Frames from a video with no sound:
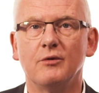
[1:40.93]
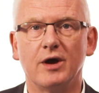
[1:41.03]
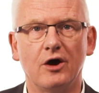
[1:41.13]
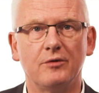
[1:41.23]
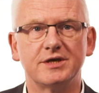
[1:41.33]

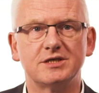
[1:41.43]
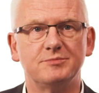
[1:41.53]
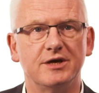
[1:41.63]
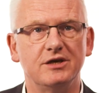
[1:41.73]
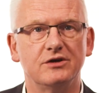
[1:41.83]
We hope this has
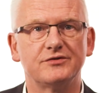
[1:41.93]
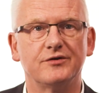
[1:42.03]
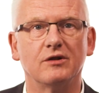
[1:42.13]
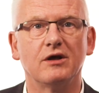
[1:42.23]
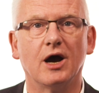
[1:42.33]
been
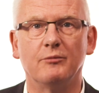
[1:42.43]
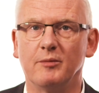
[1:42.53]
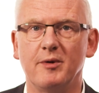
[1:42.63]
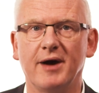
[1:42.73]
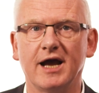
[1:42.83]
useful, and
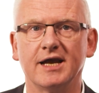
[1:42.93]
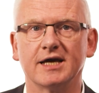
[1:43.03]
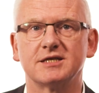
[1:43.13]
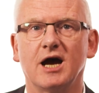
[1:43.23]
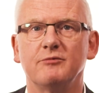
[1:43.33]
we'll be back
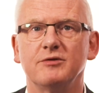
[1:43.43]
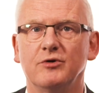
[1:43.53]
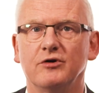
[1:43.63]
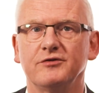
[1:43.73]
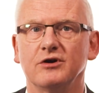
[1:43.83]
next time with
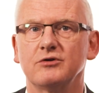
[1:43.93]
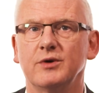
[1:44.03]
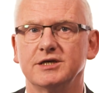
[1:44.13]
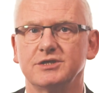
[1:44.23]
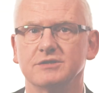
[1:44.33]
more of your
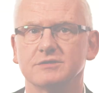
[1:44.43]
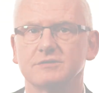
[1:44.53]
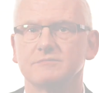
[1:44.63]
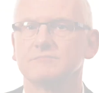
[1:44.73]
questions.